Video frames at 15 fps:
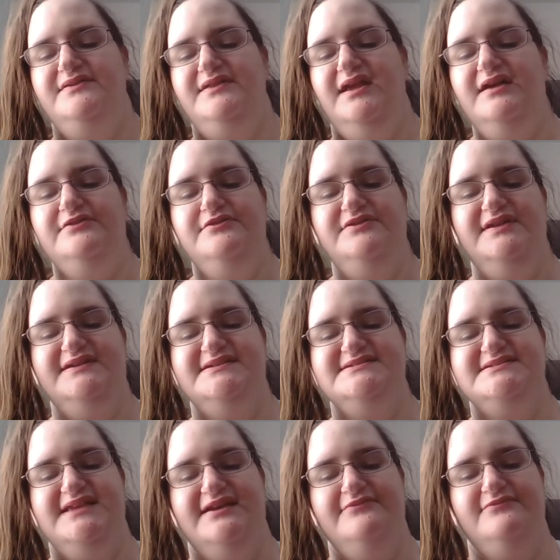The other
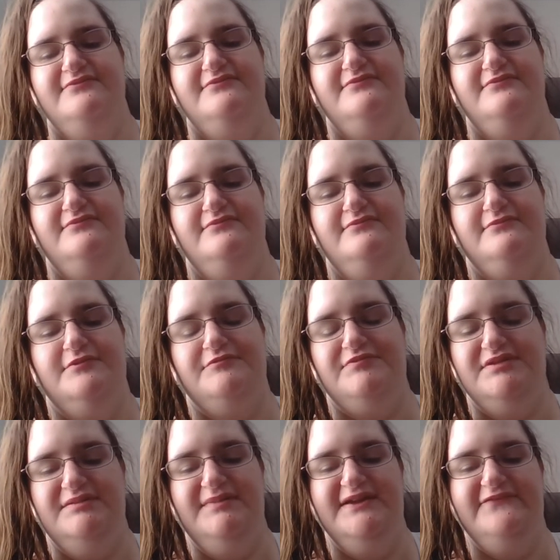things that were
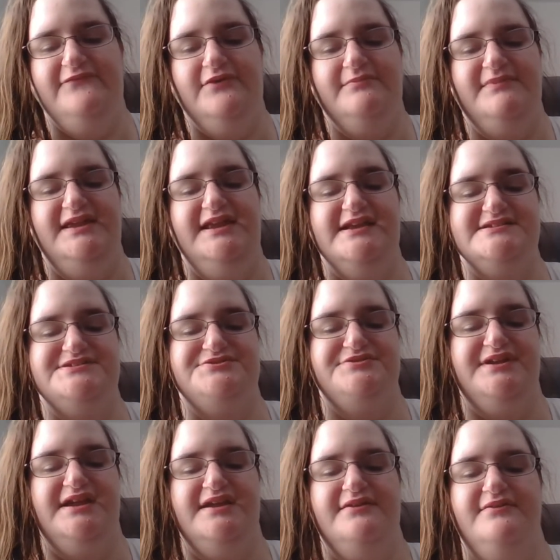really big for me
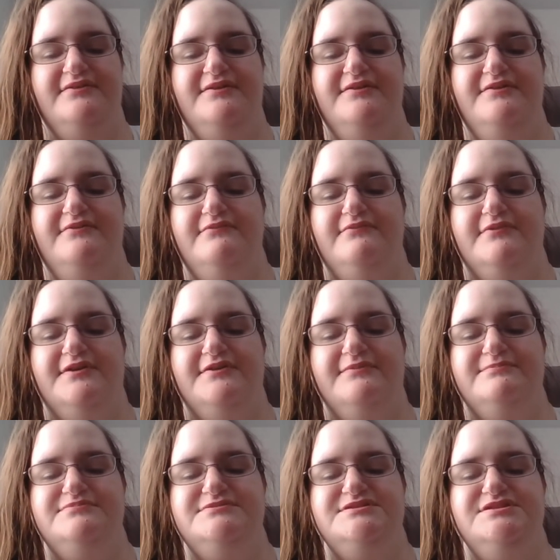yesterday were
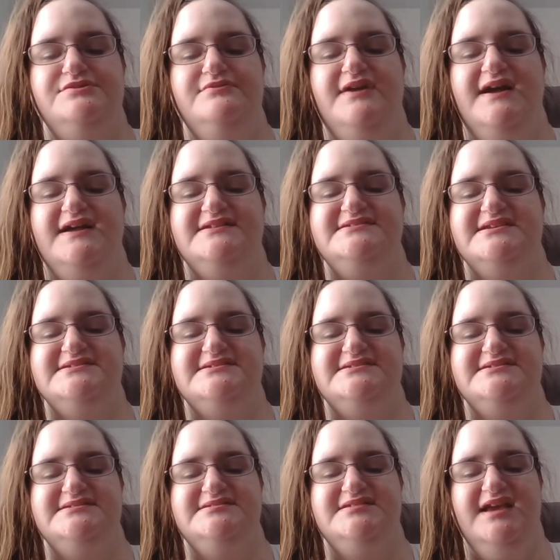two
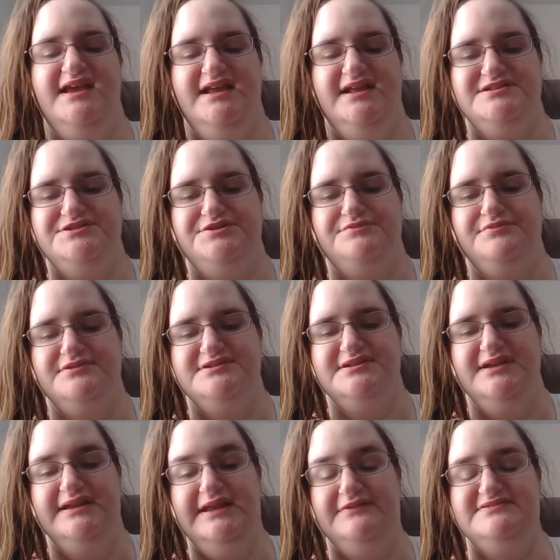contests I entered were
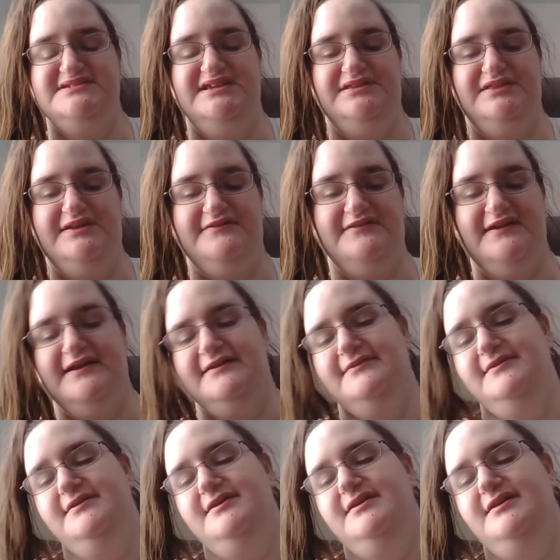announcing their
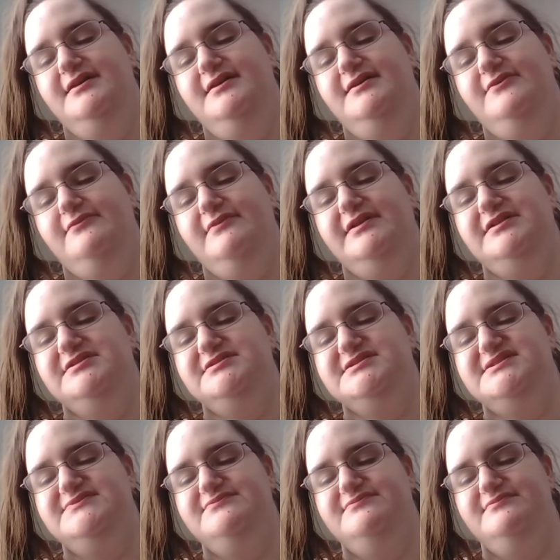
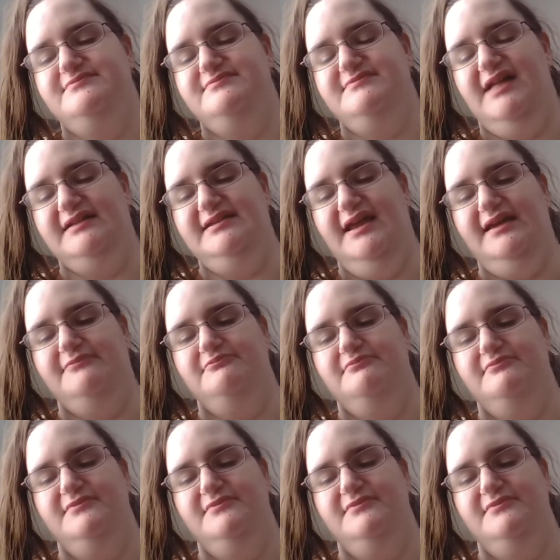winners that day.